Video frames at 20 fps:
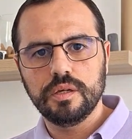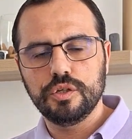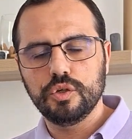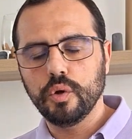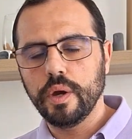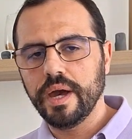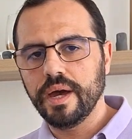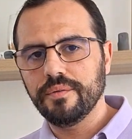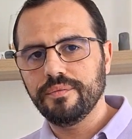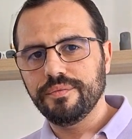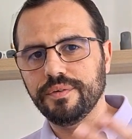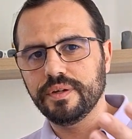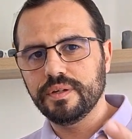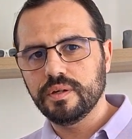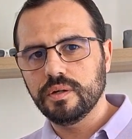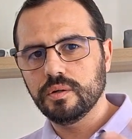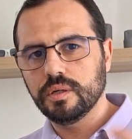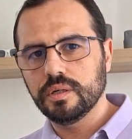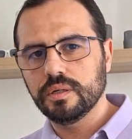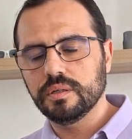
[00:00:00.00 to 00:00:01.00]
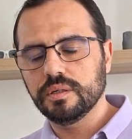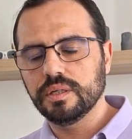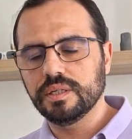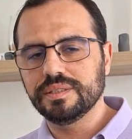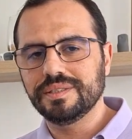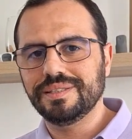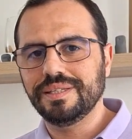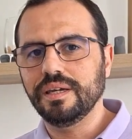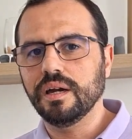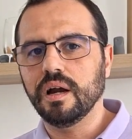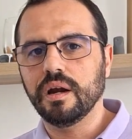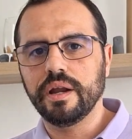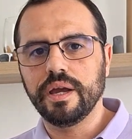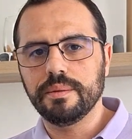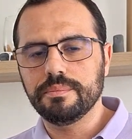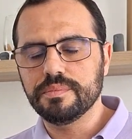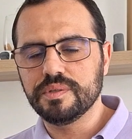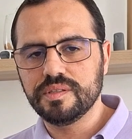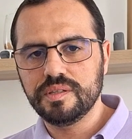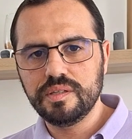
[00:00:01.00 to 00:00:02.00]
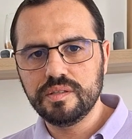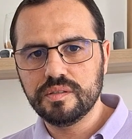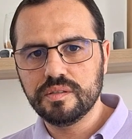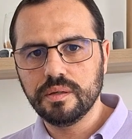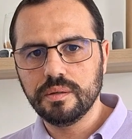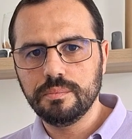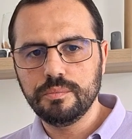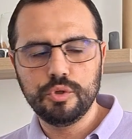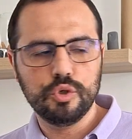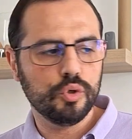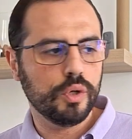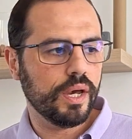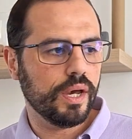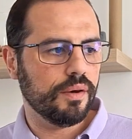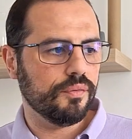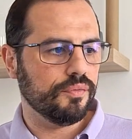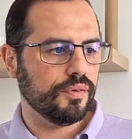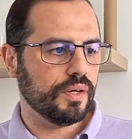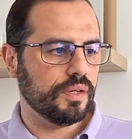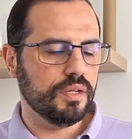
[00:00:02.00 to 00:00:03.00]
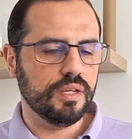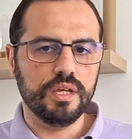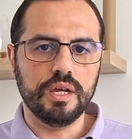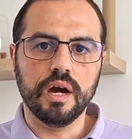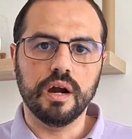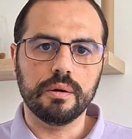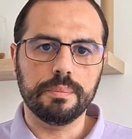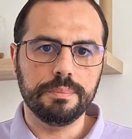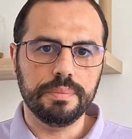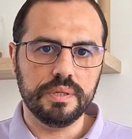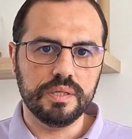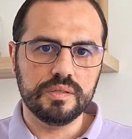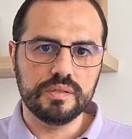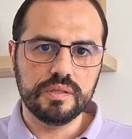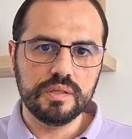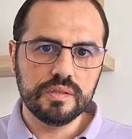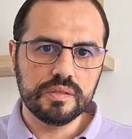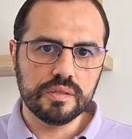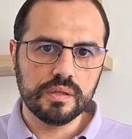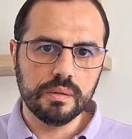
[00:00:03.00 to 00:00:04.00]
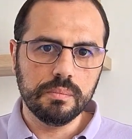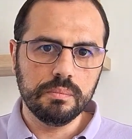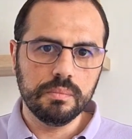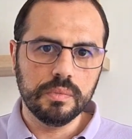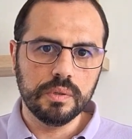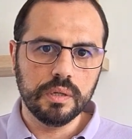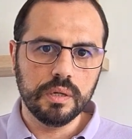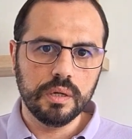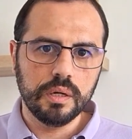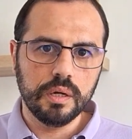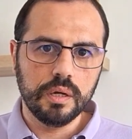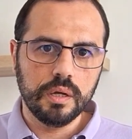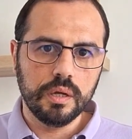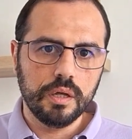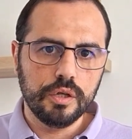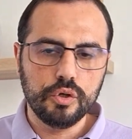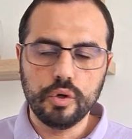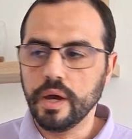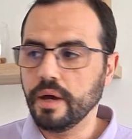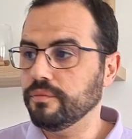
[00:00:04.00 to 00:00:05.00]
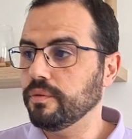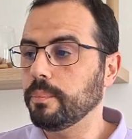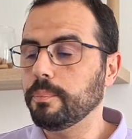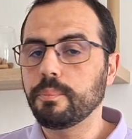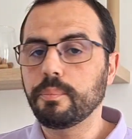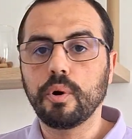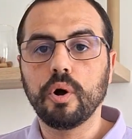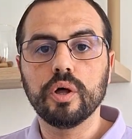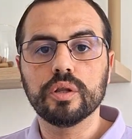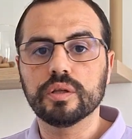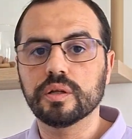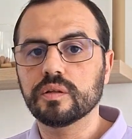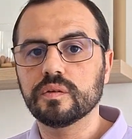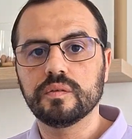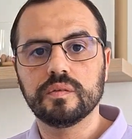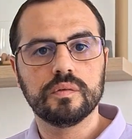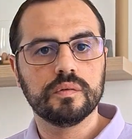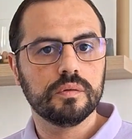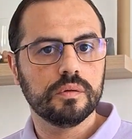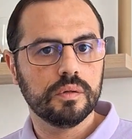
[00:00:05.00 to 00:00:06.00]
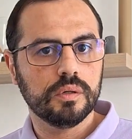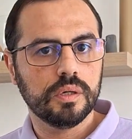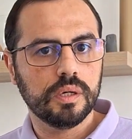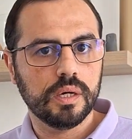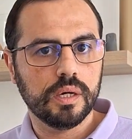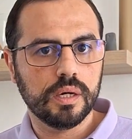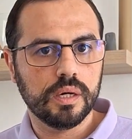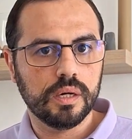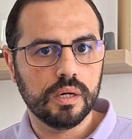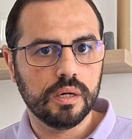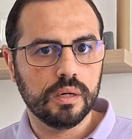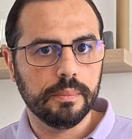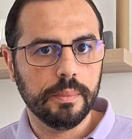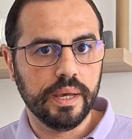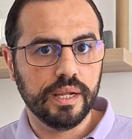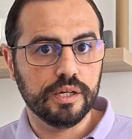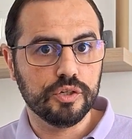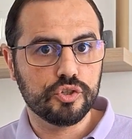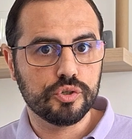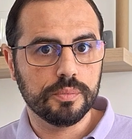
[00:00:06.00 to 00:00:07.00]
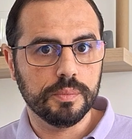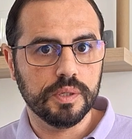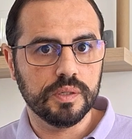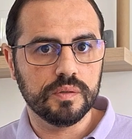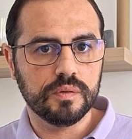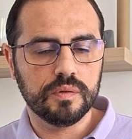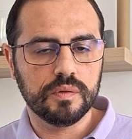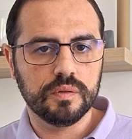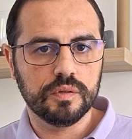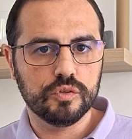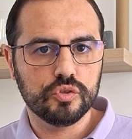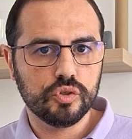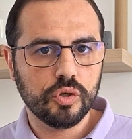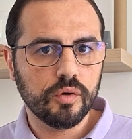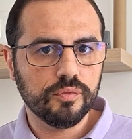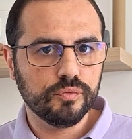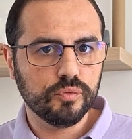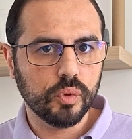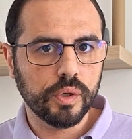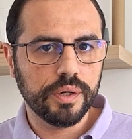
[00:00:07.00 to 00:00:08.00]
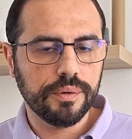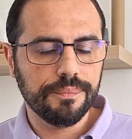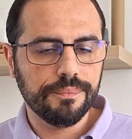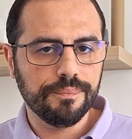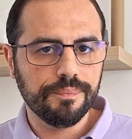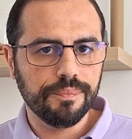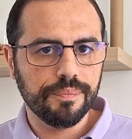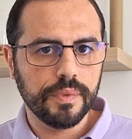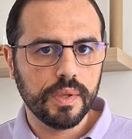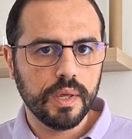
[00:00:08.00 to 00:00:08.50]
You have a CRM system, you have an ERP system, you have a product management software,